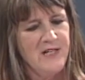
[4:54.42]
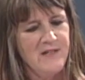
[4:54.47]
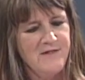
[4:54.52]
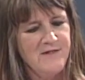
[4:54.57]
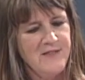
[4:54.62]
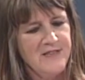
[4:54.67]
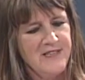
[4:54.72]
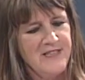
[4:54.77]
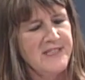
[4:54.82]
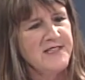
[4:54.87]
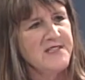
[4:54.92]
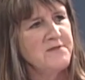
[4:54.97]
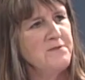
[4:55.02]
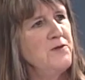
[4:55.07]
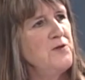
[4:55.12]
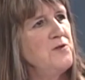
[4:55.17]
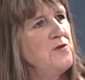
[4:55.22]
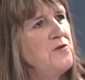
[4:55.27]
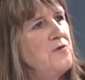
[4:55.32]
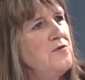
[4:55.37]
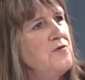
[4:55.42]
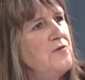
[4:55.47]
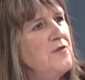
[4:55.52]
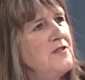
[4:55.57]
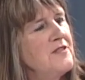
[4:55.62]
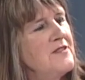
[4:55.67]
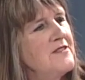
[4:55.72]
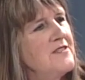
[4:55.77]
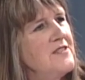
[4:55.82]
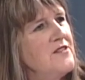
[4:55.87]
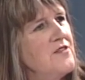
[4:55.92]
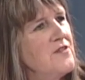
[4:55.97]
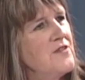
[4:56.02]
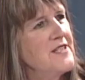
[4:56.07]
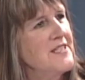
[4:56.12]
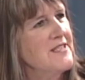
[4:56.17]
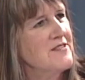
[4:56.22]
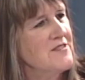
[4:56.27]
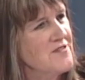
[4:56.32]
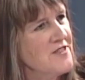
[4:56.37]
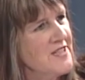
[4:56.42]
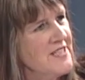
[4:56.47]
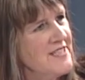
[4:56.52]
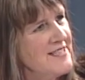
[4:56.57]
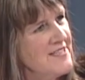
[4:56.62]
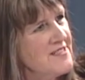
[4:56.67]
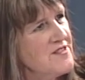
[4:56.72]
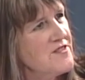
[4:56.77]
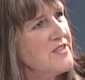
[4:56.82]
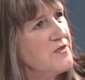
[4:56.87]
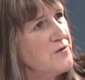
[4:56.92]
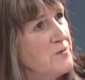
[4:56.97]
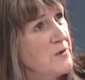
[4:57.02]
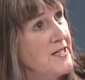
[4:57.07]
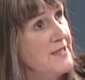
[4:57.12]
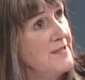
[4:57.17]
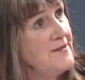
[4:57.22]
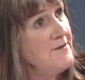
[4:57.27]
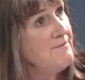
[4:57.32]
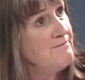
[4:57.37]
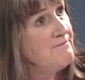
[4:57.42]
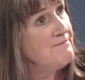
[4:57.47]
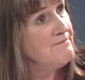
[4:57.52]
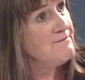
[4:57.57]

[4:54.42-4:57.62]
Now let's move to your district, District 1.